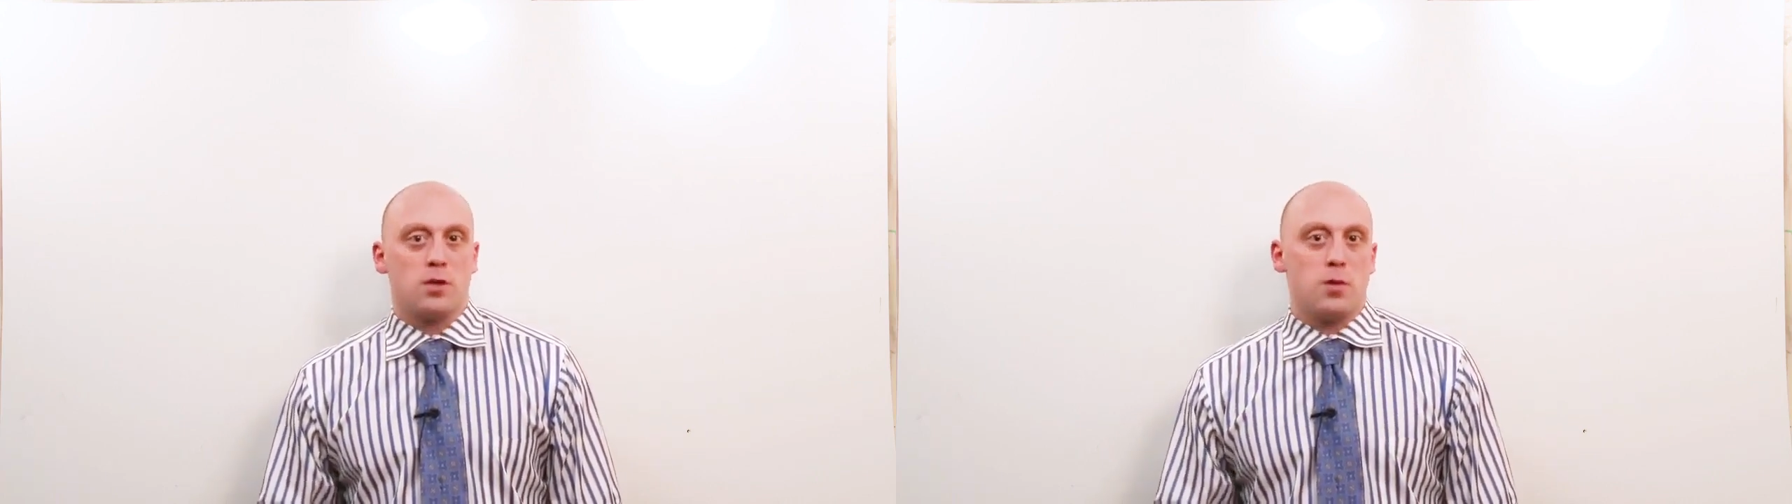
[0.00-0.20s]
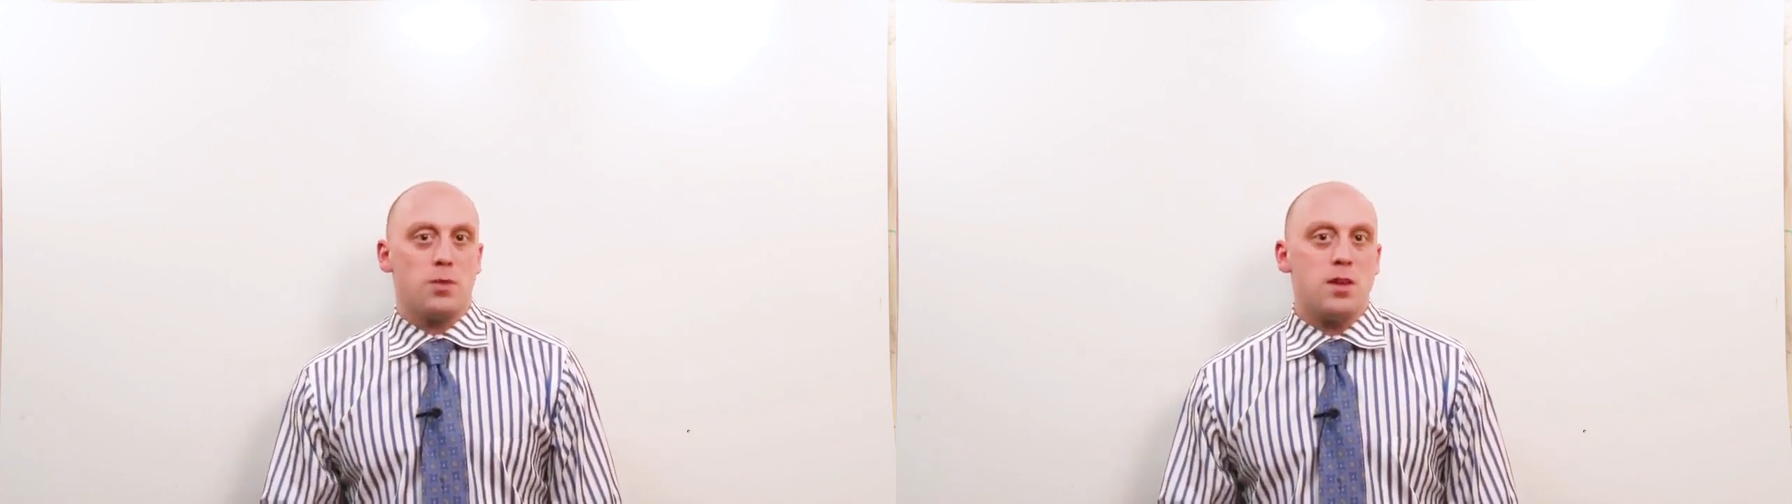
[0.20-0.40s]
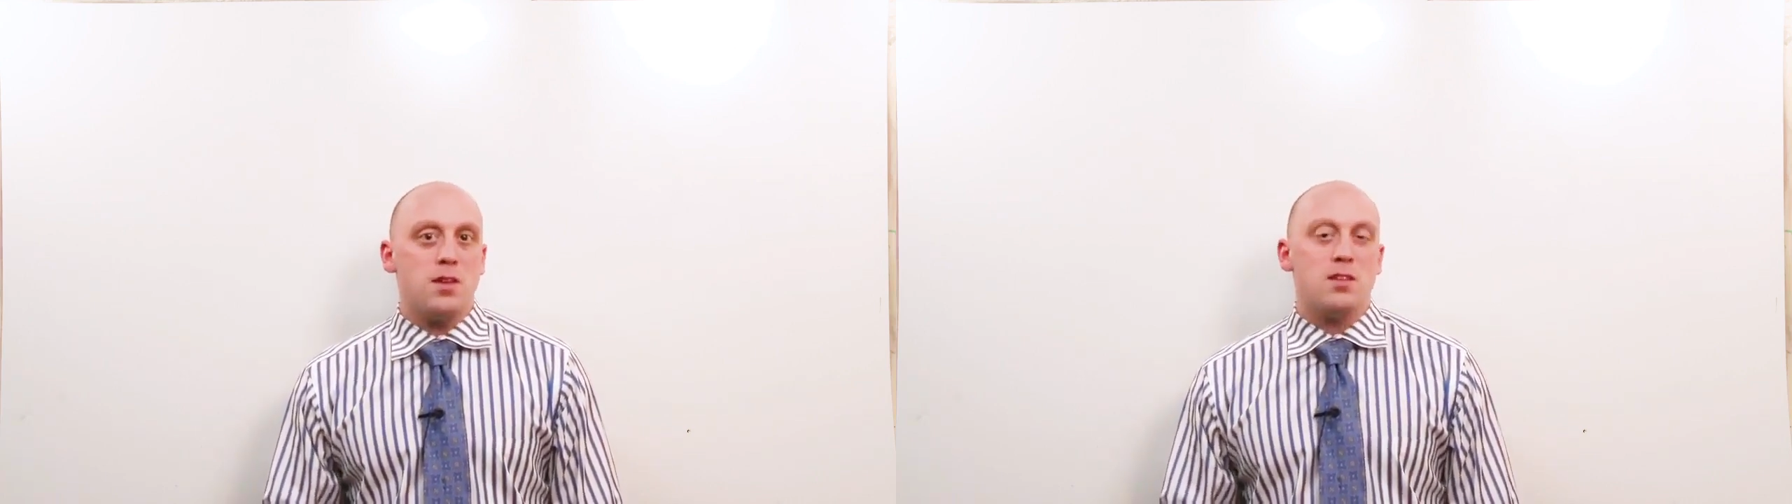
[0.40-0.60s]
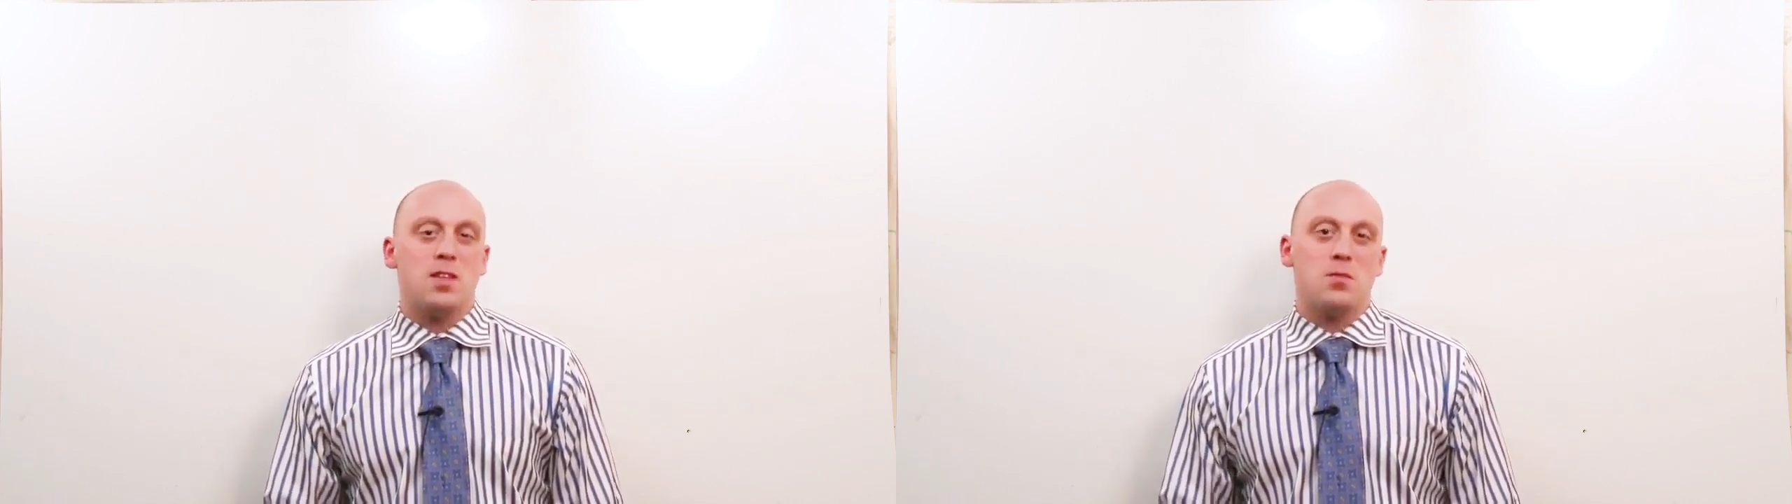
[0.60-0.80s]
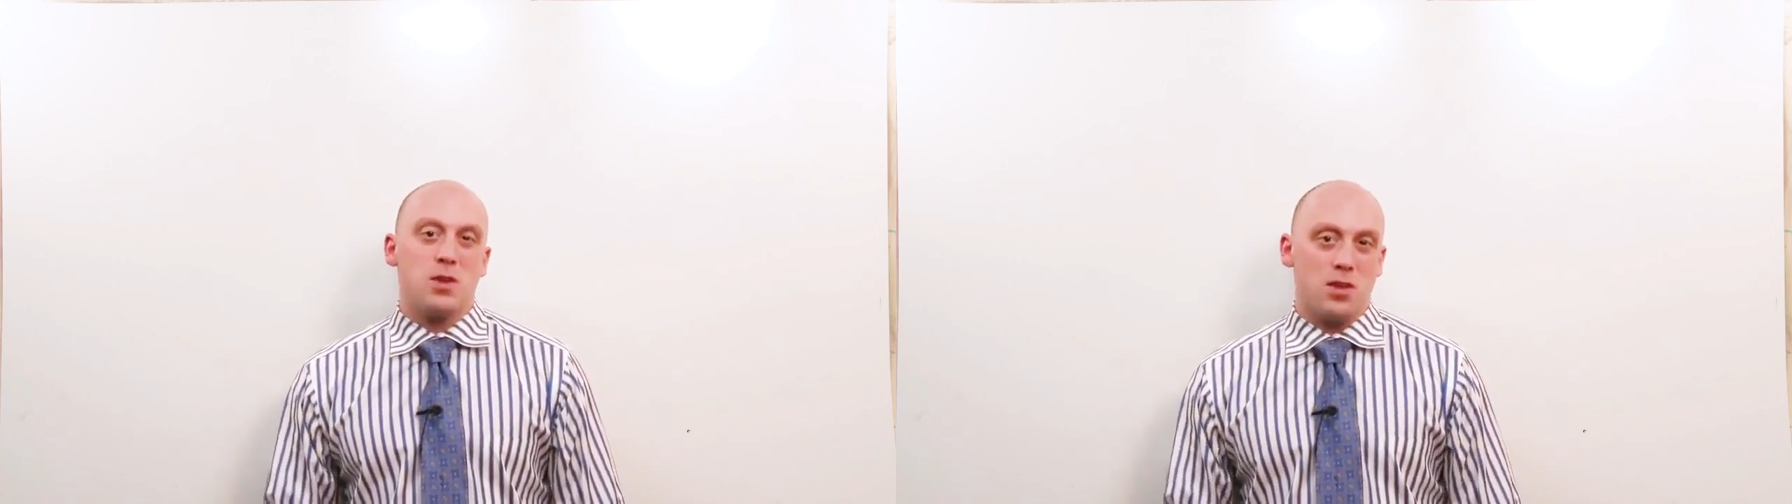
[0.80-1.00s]
they pee,
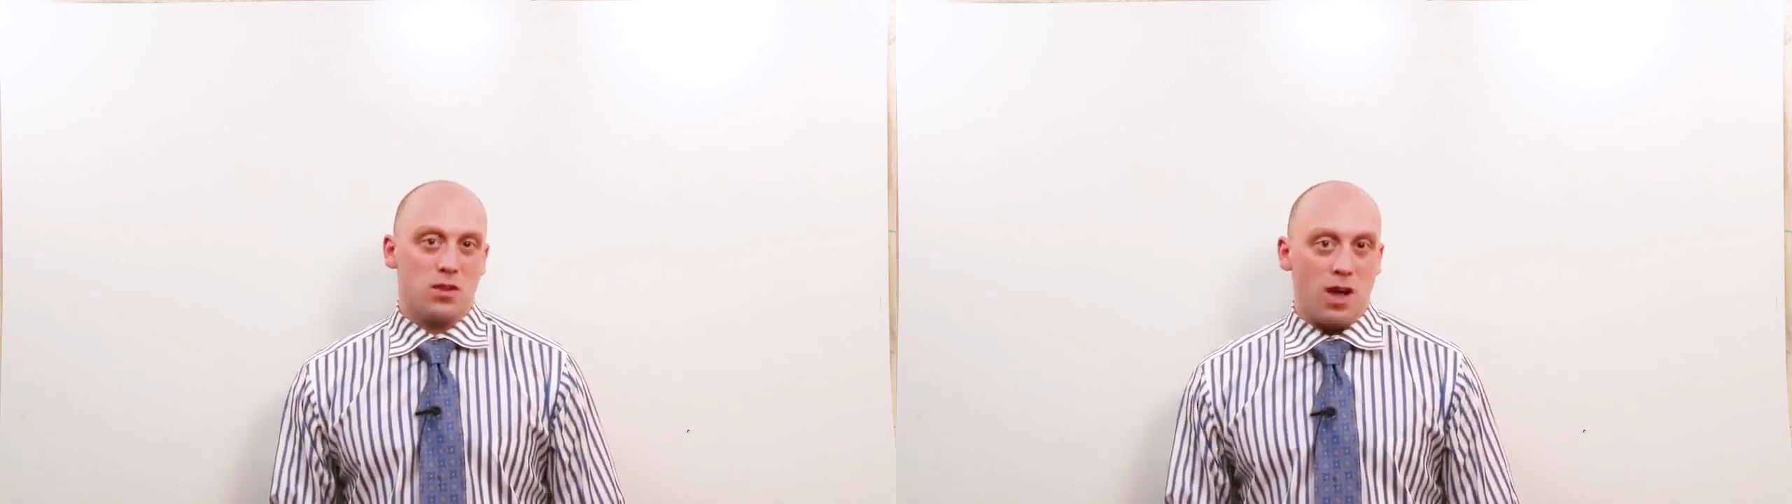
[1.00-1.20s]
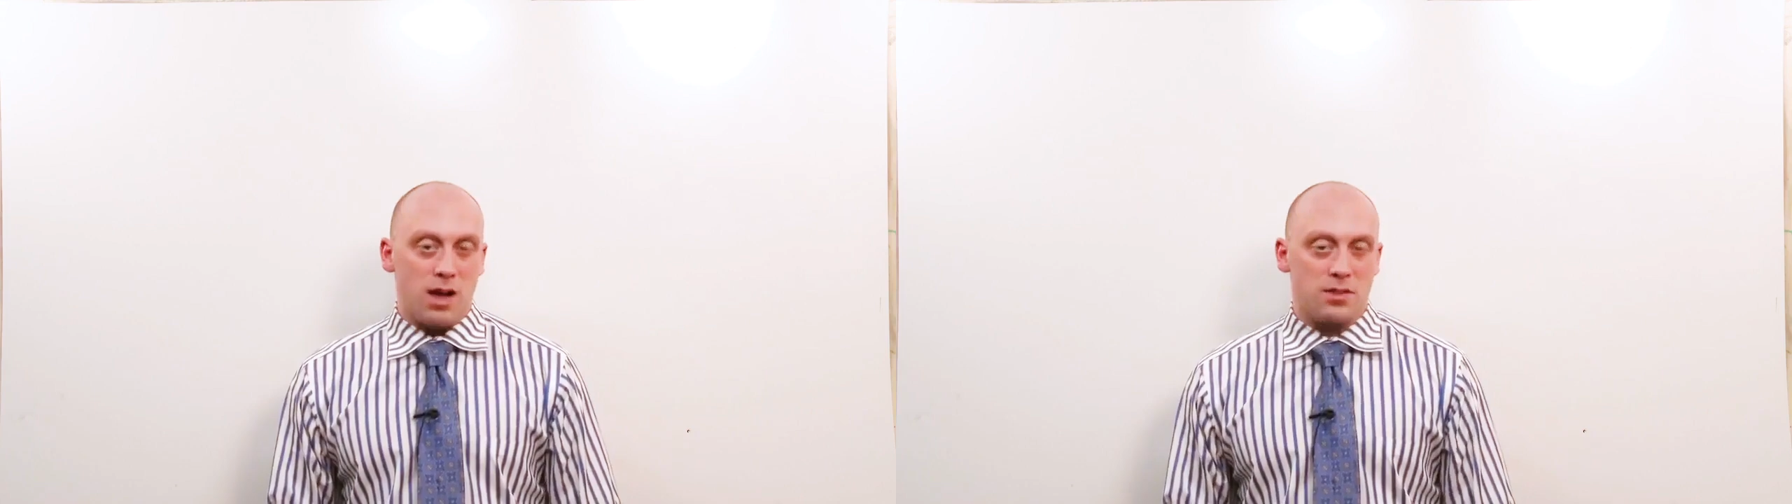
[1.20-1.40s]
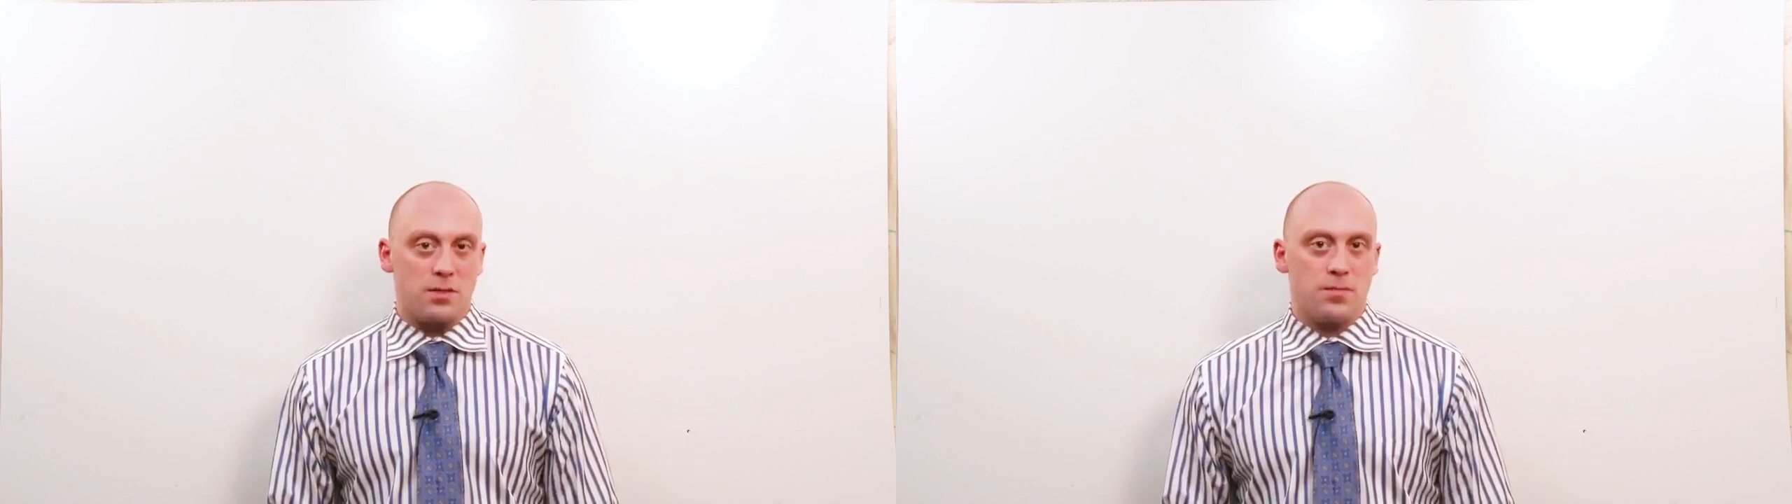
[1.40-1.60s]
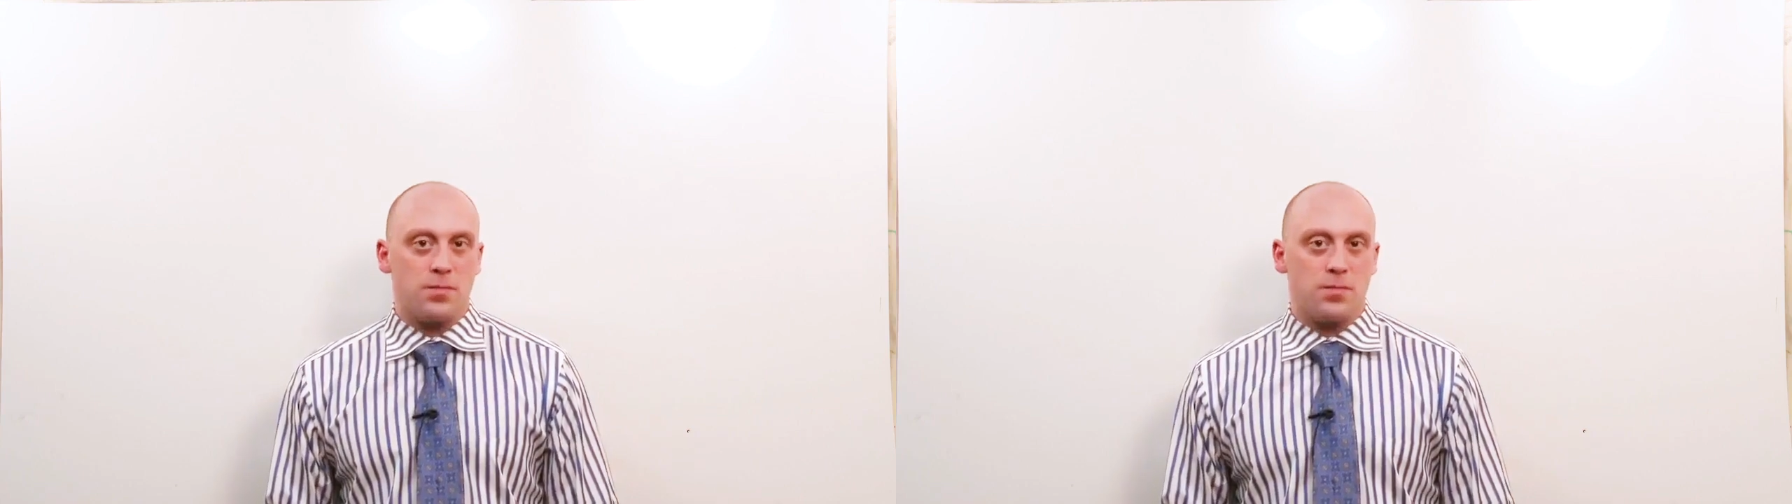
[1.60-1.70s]
and they pee a lot.